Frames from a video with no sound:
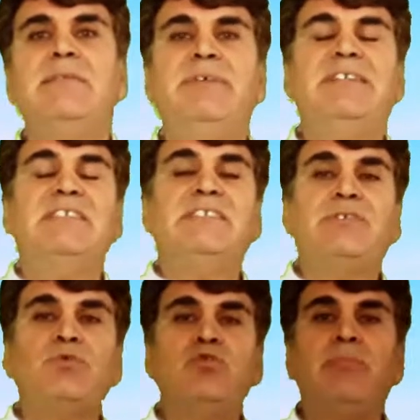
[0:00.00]
be
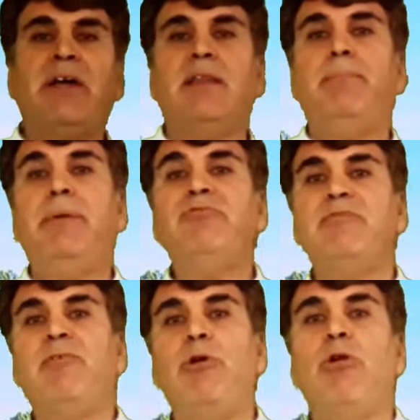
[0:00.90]
deceived by the
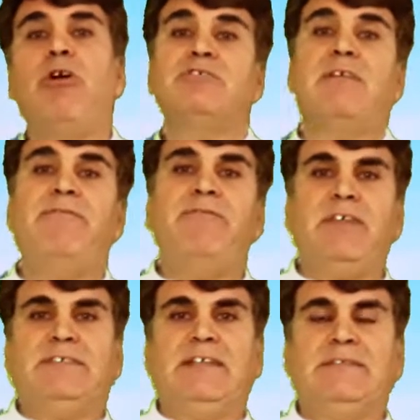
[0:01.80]
beautiful laws of
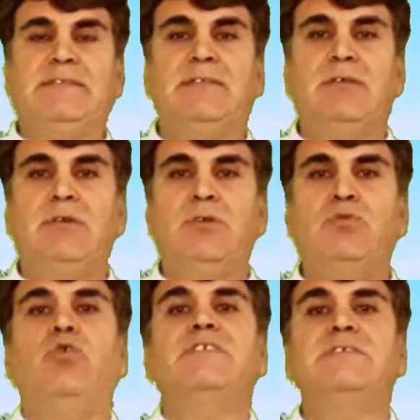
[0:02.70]
physics.
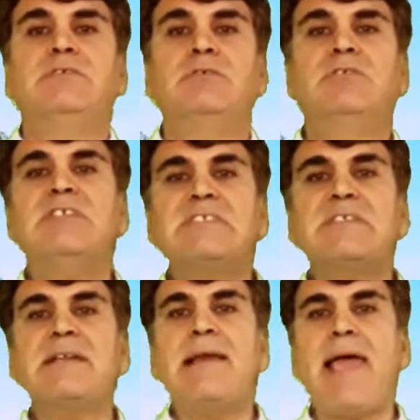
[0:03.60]
To assert
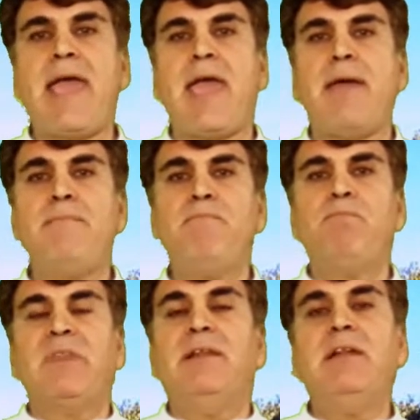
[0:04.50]
this
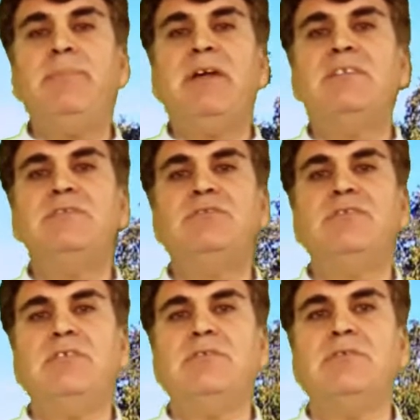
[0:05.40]
claim, let me
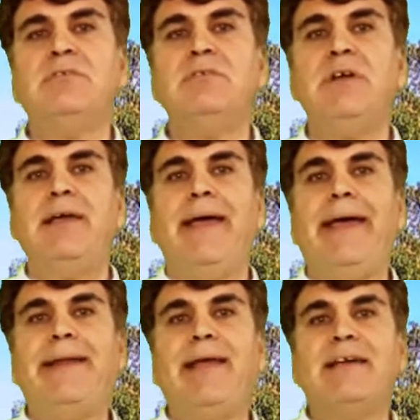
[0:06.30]
consider
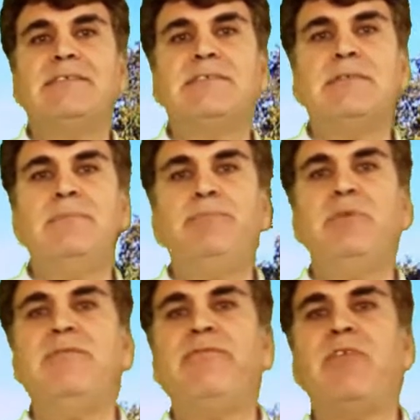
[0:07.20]
an
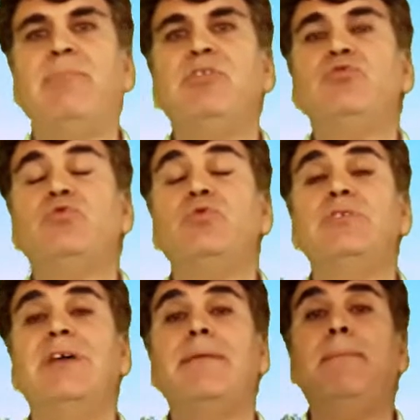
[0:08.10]
example from
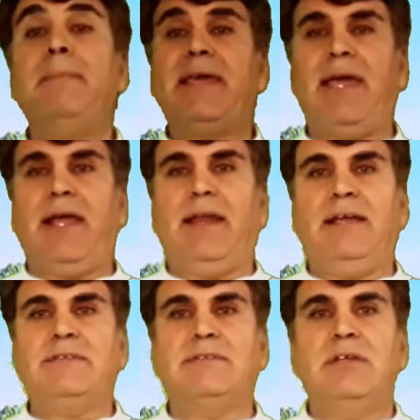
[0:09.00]
Newtonian
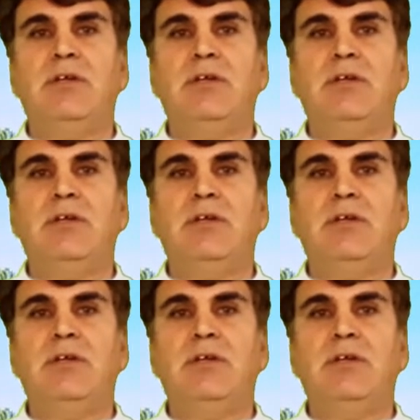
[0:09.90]
mechanics.